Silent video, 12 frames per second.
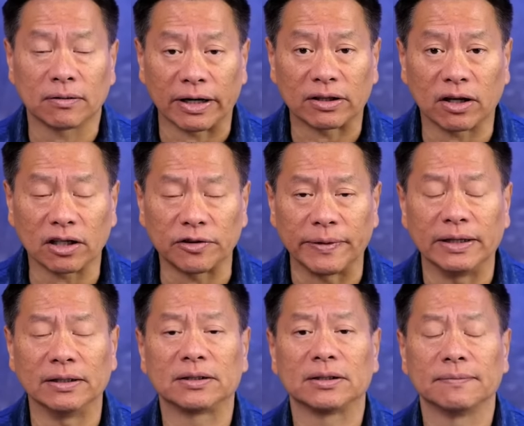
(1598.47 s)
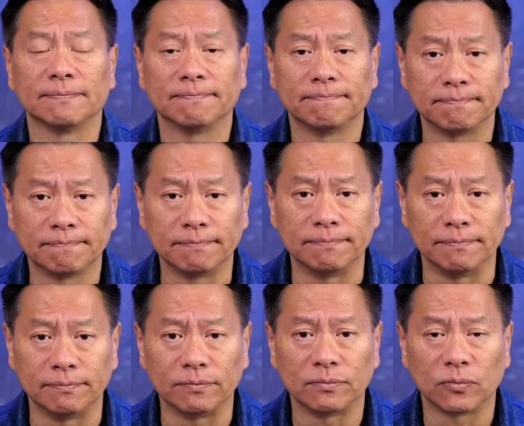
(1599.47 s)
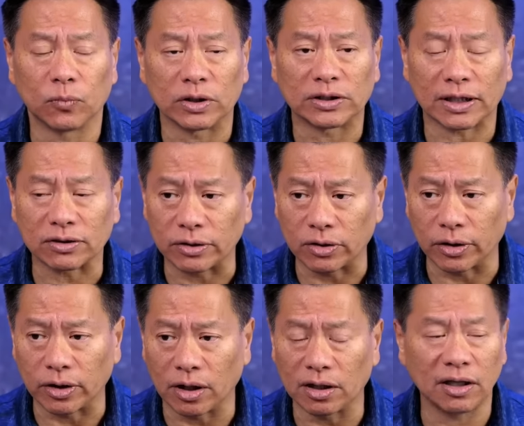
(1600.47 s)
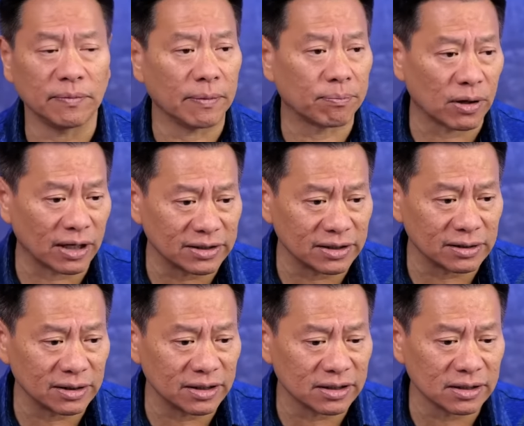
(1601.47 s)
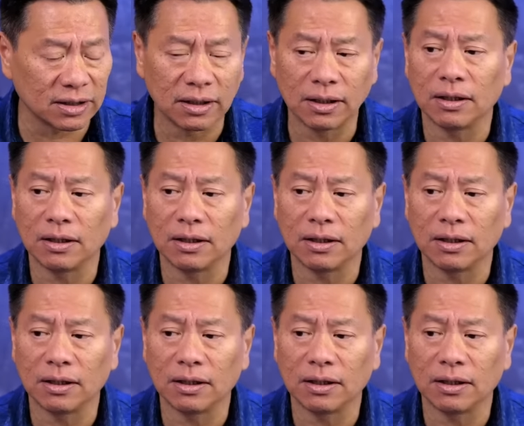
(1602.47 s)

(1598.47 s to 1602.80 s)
Right thought means, what's actually going on? Let me process this.